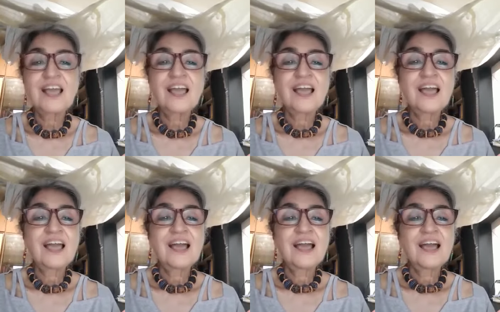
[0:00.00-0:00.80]

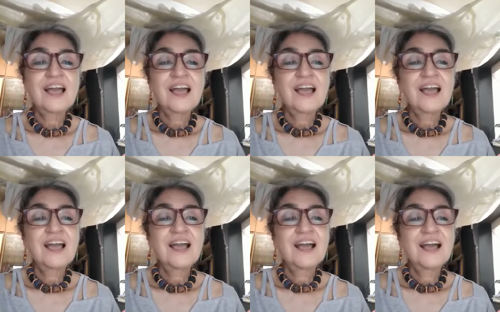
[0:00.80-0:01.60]

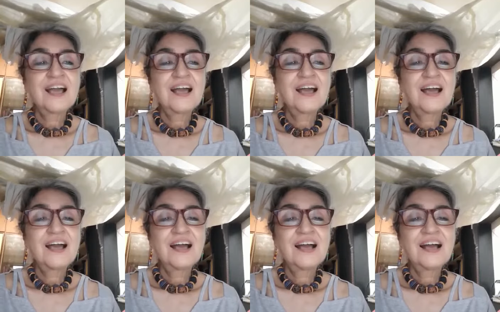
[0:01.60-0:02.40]

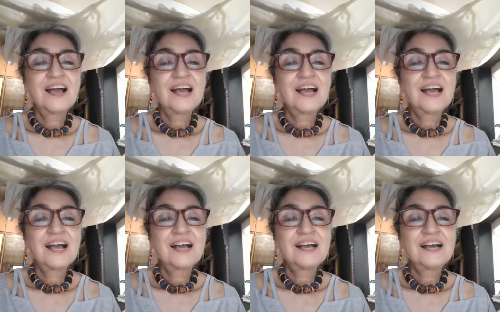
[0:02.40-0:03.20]
(no one is talking)